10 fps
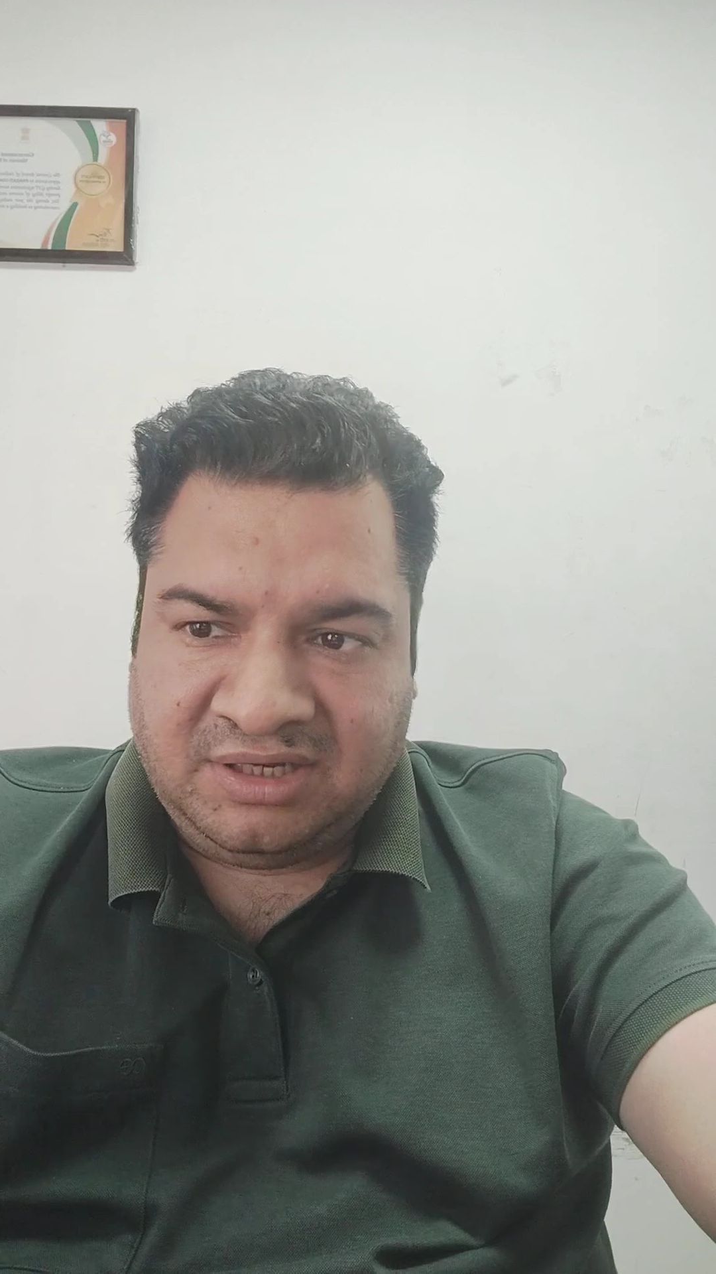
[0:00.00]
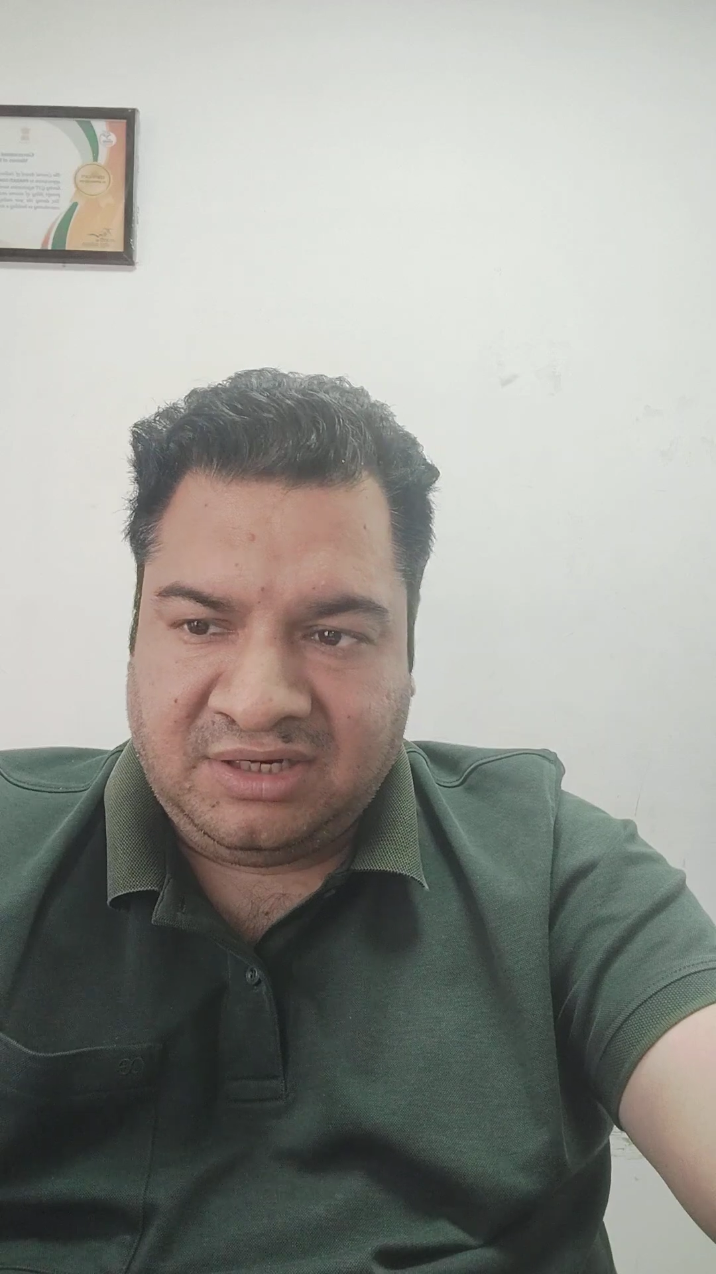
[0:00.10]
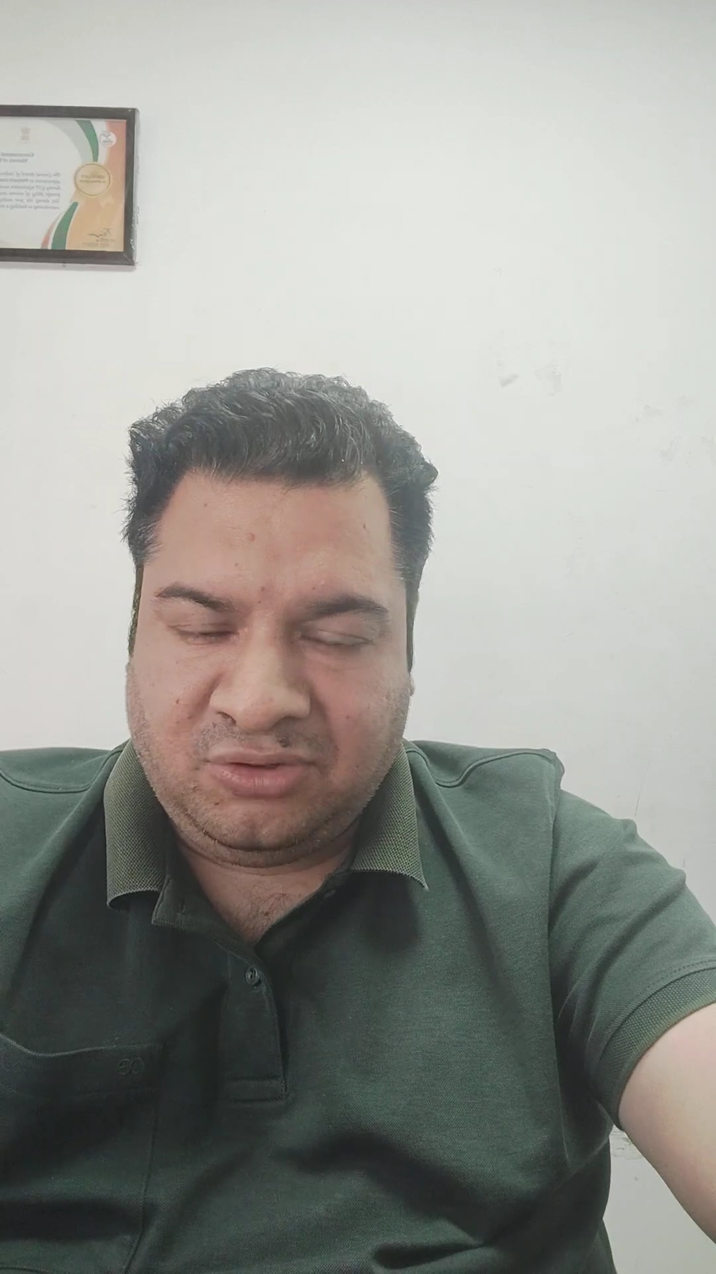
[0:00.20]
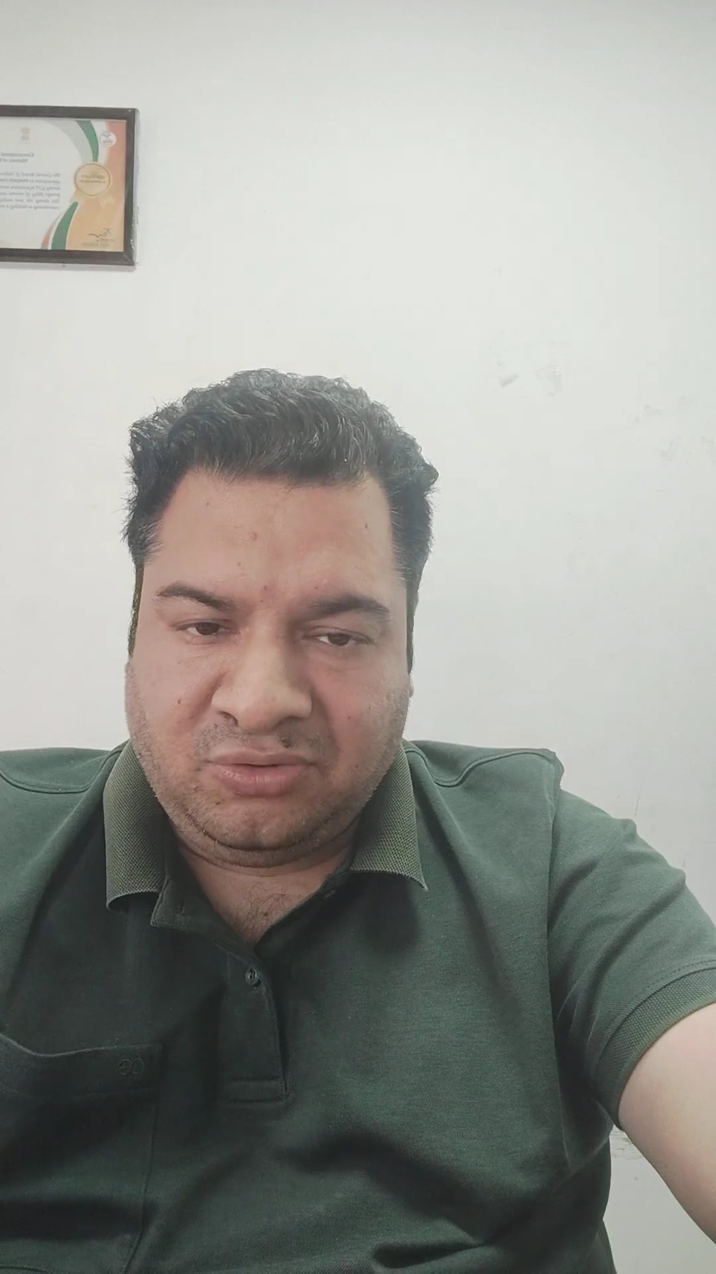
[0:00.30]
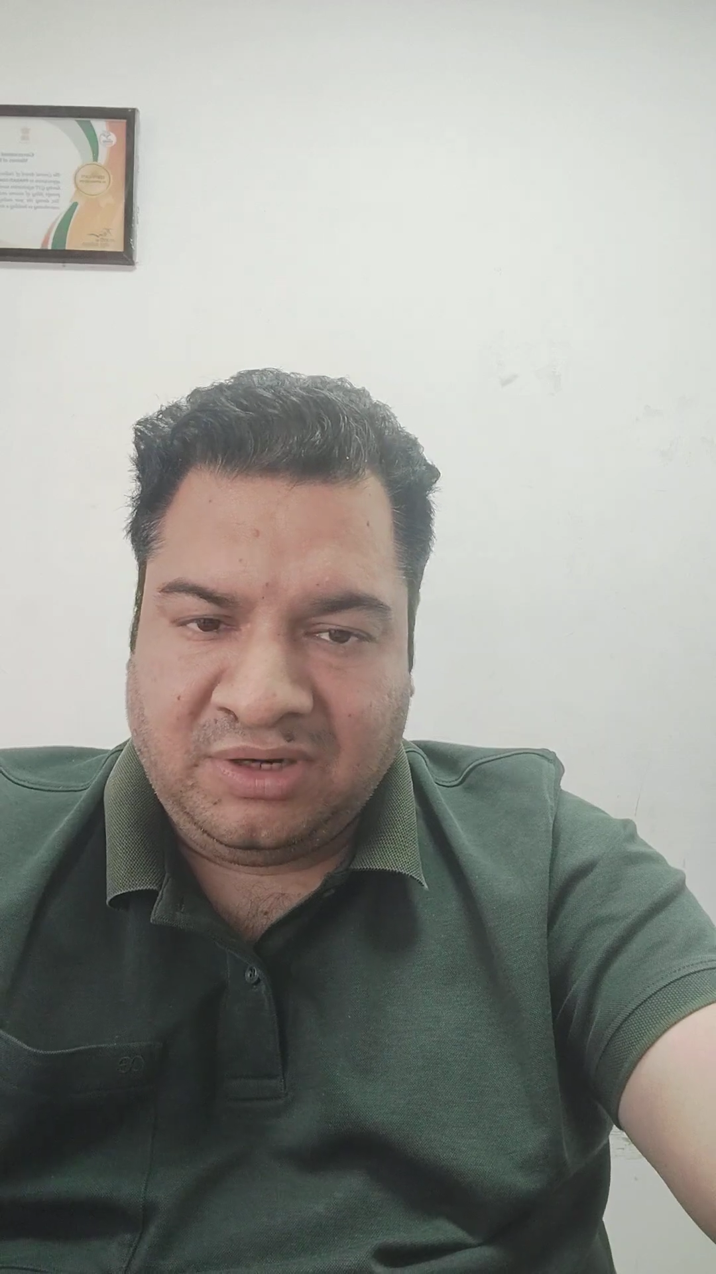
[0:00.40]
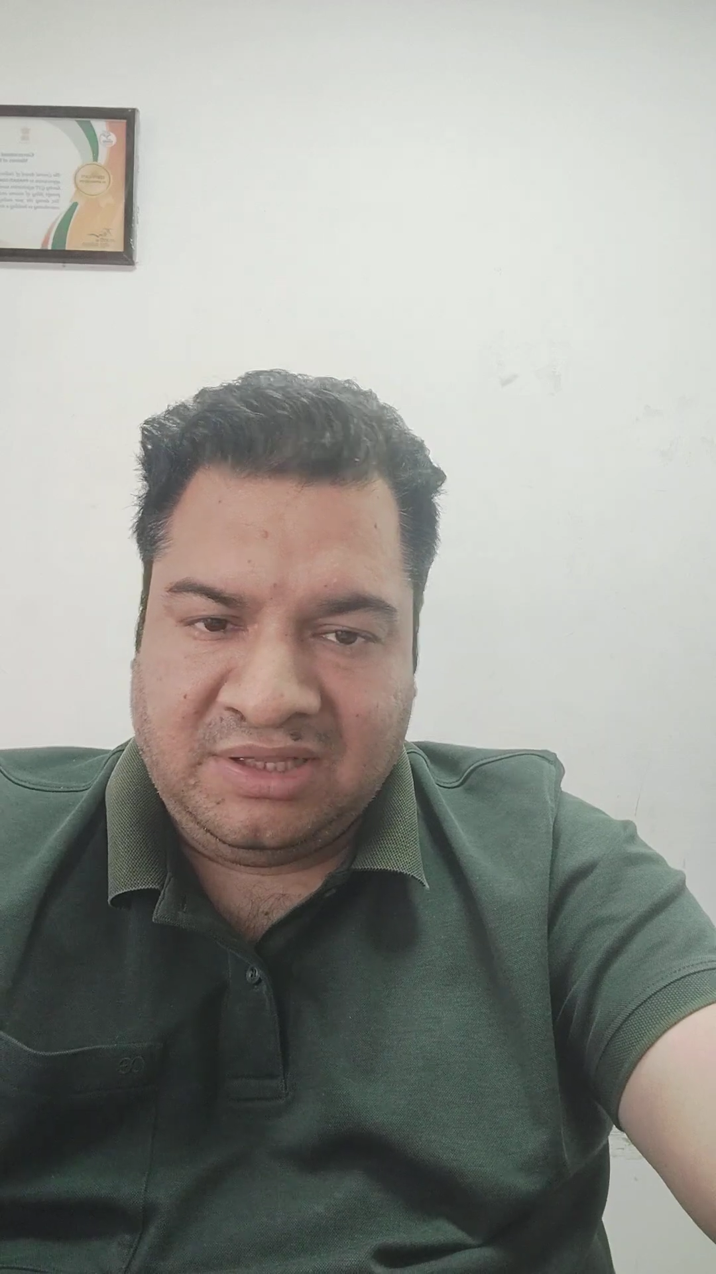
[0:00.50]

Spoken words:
the due